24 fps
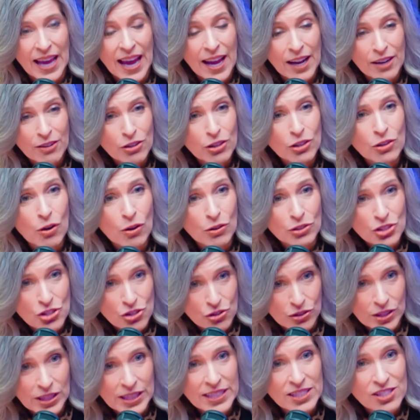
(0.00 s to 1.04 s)

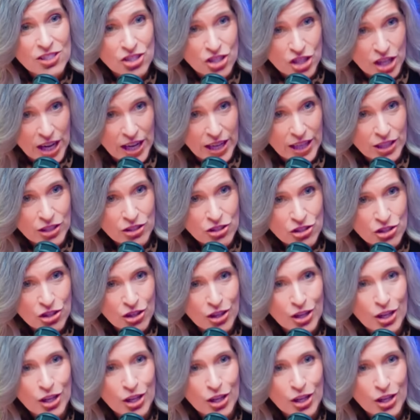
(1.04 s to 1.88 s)
agricultural exchange